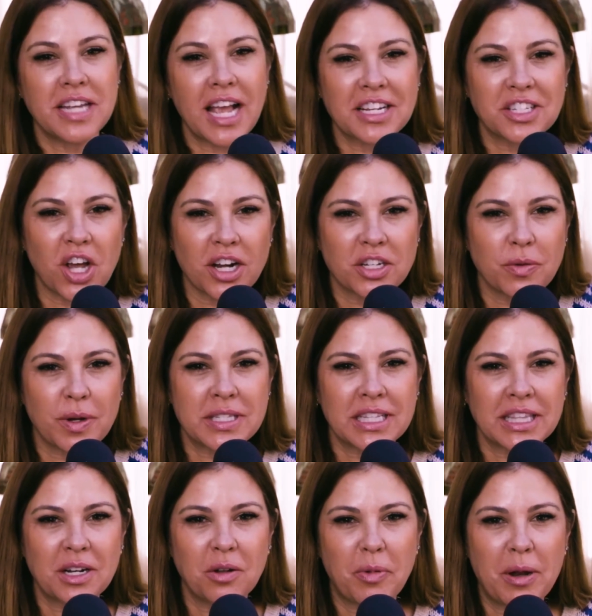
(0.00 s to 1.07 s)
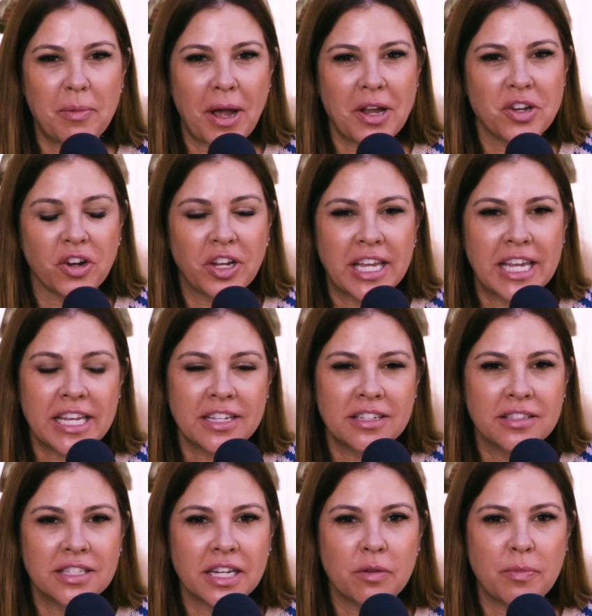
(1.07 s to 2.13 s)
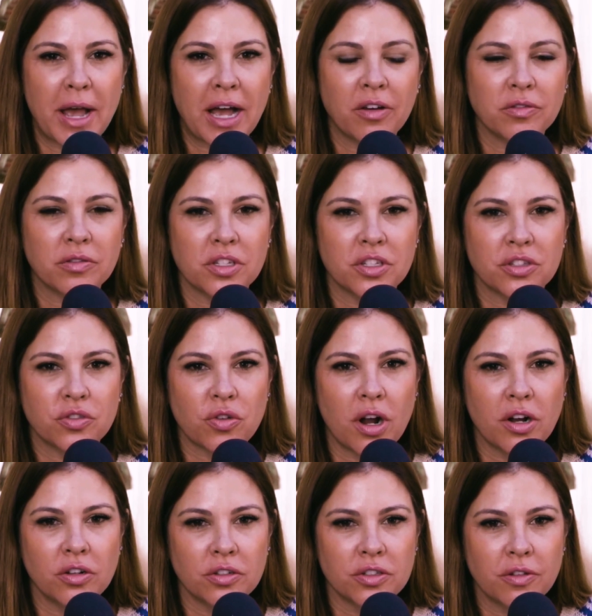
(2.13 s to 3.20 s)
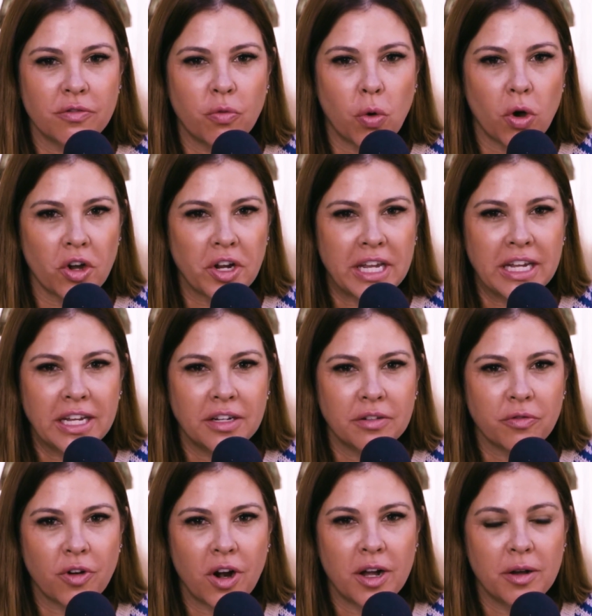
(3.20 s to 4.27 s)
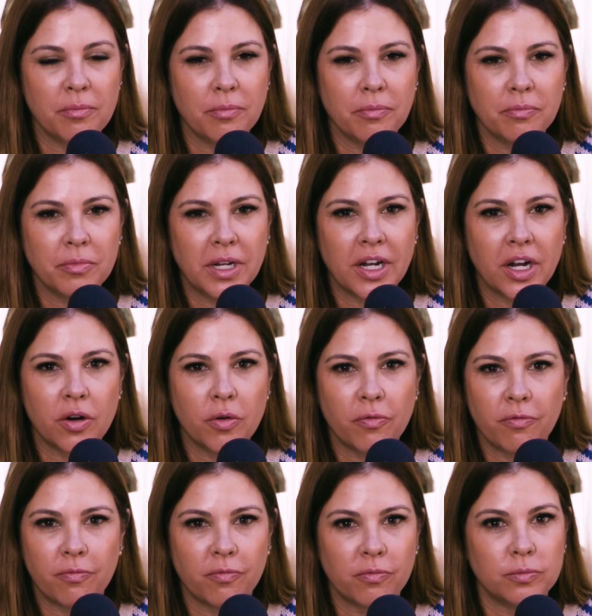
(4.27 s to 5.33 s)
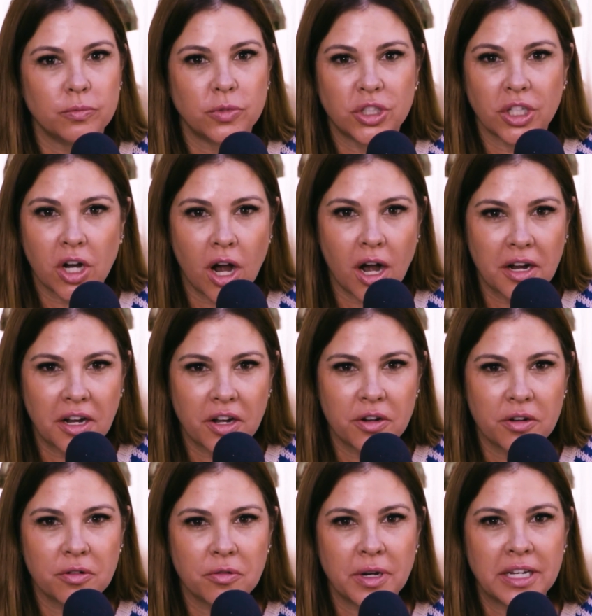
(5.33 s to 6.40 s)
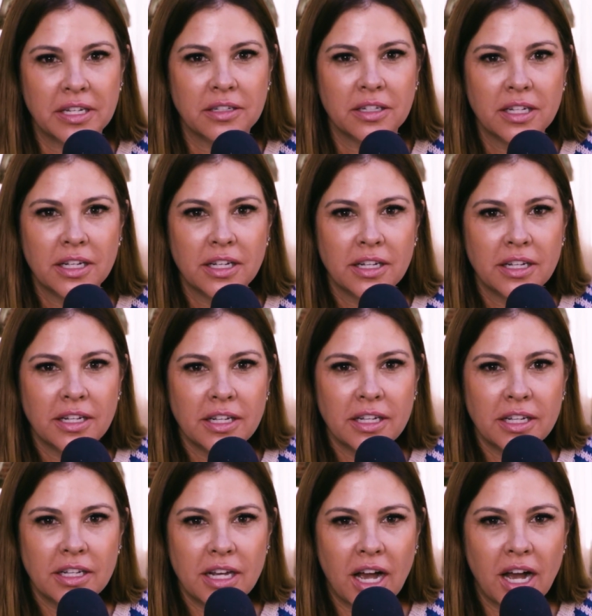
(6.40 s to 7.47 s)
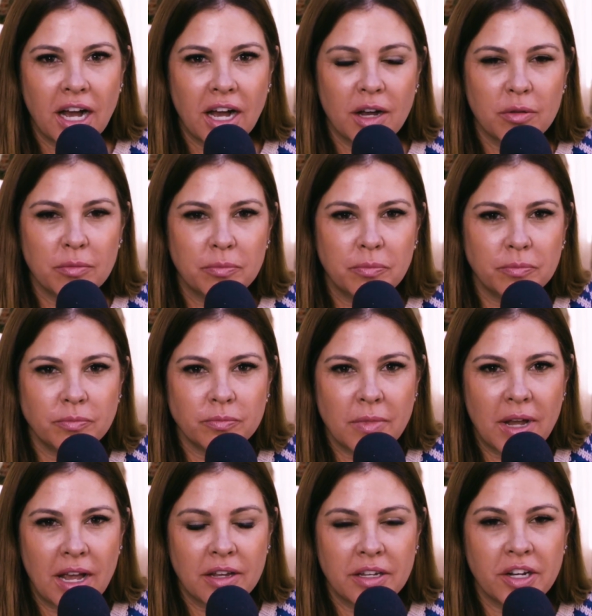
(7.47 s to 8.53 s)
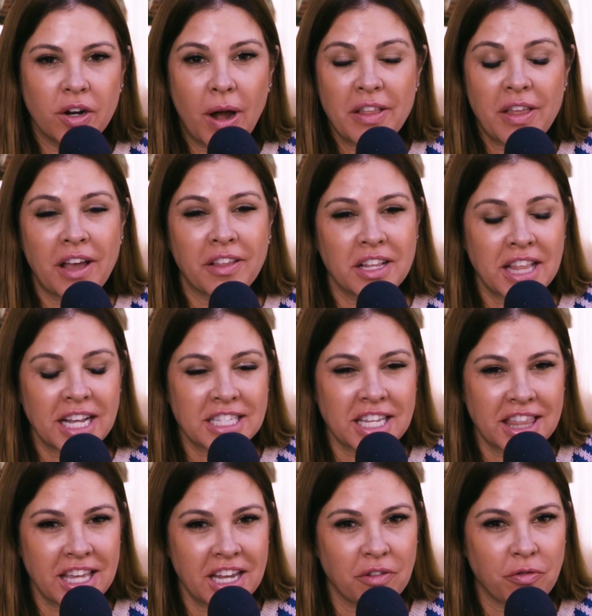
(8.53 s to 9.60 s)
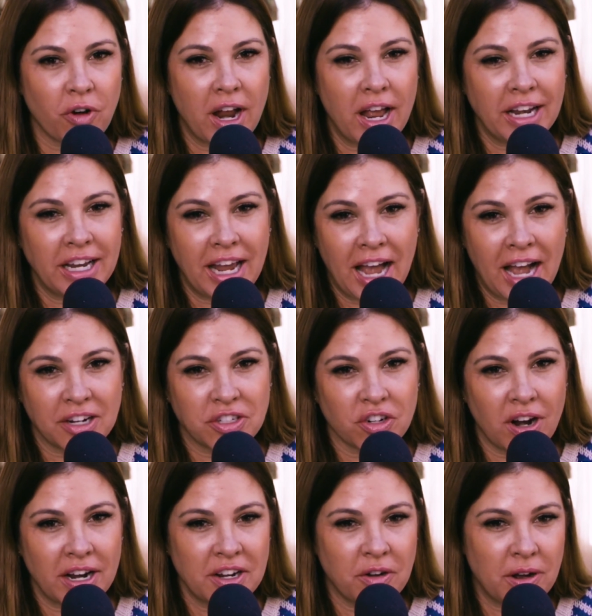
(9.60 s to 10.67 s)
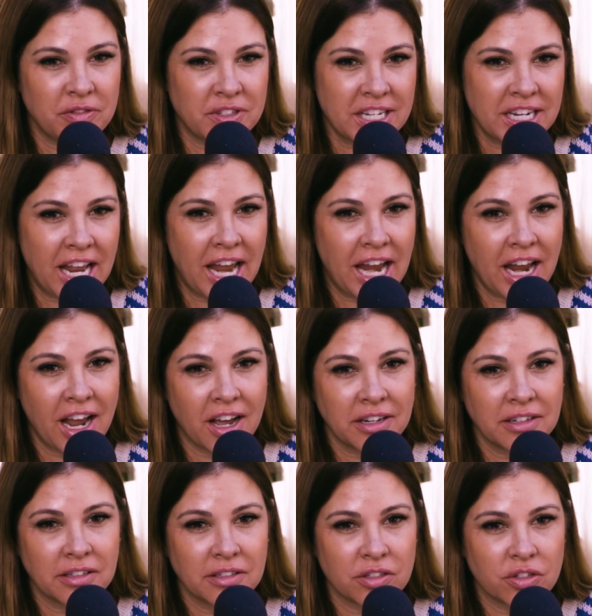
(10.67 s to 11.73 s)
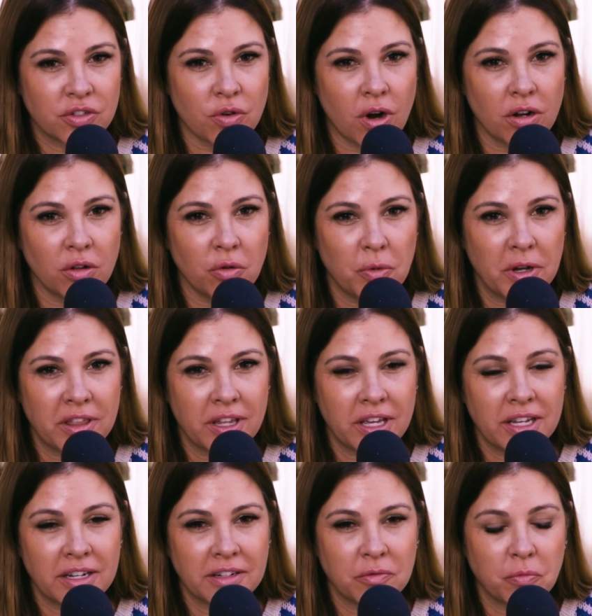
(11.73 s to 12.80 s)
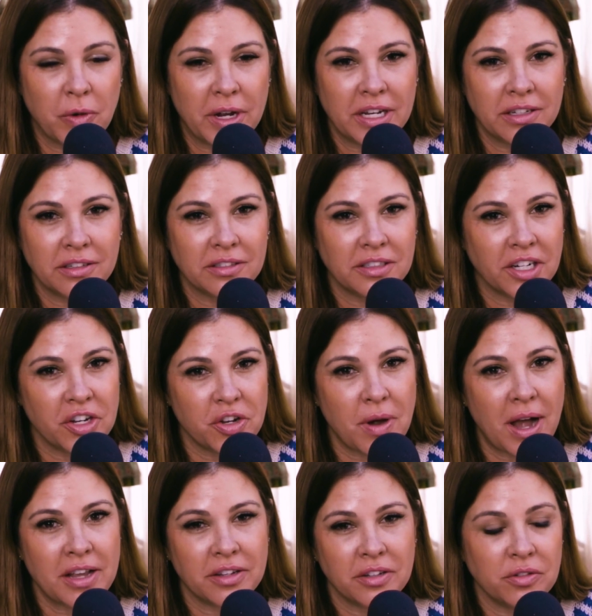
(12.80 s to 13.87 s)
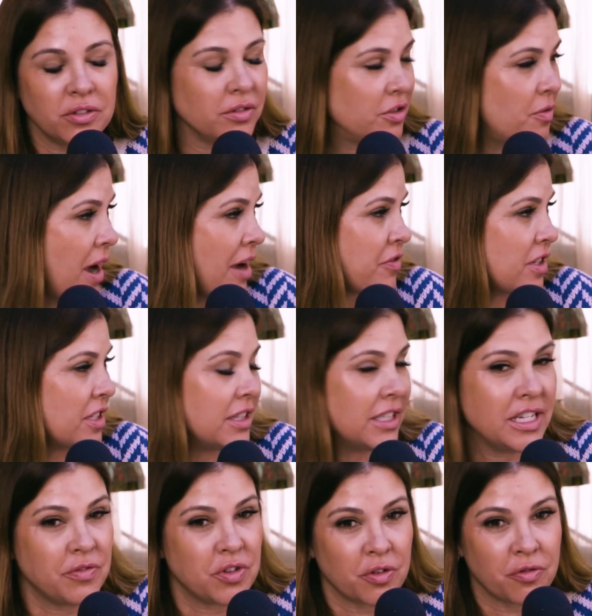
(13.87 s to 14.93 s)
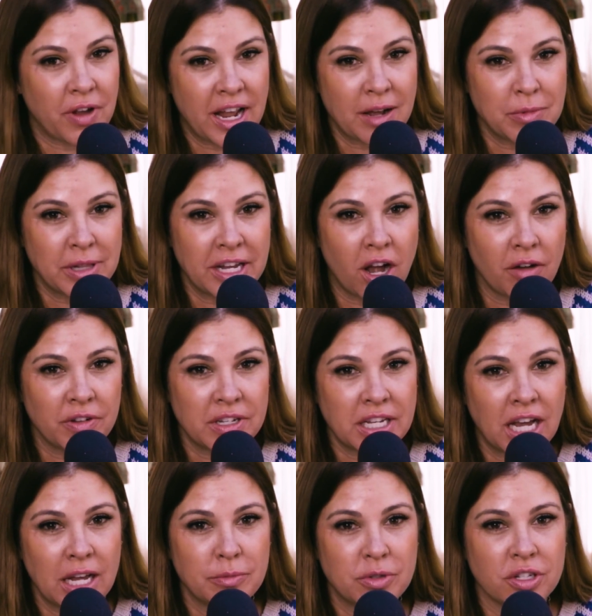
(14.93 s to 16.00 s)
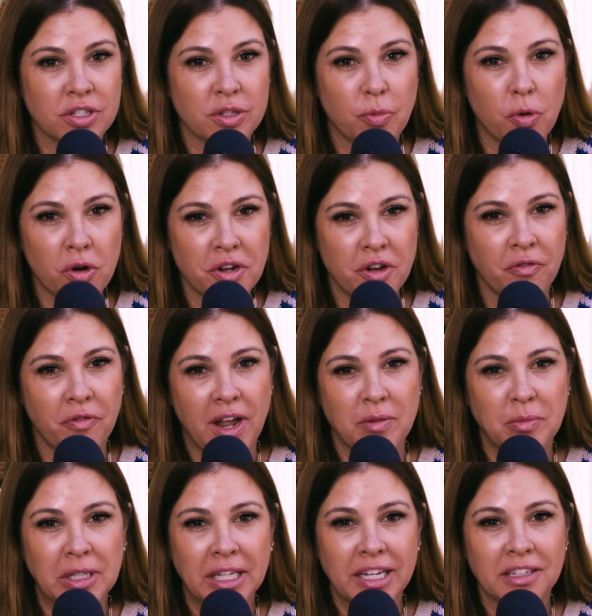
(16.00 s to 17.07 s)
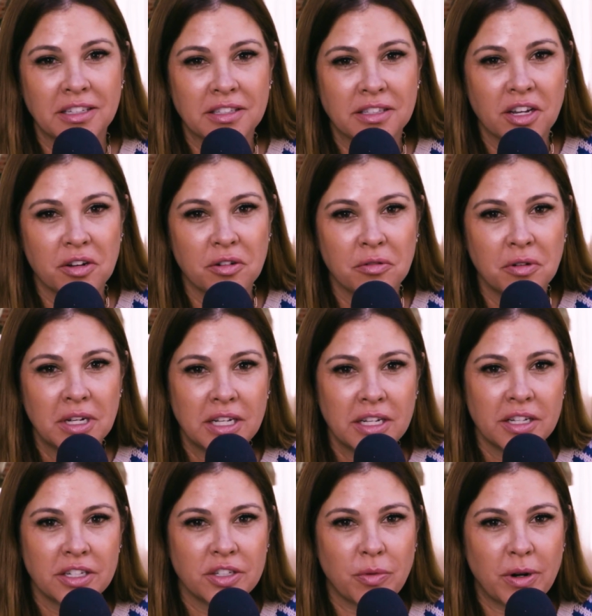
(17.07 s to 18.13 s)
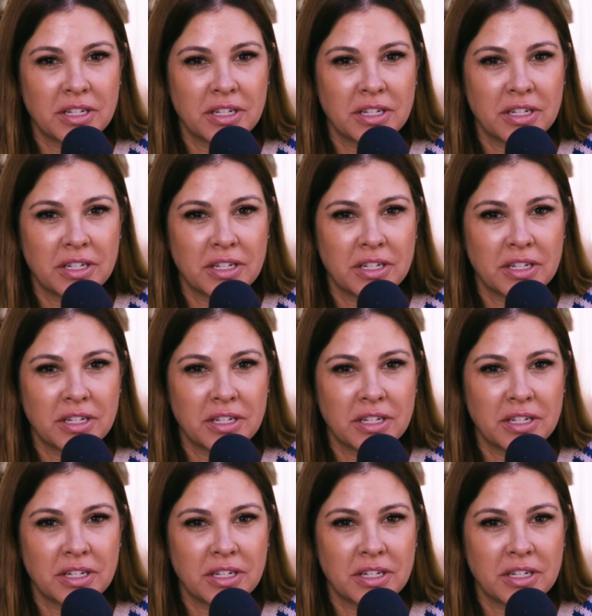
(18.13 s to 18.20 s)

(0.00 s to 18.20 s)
Yeah, talk to us a little bit about your kids and about the struggles of working from, you know, Chicago and you know, I think that's a thing for any actor. I know I've seen Anne struggle with it when, you know, you have to leave your family oftentimes to support your family. So yeah.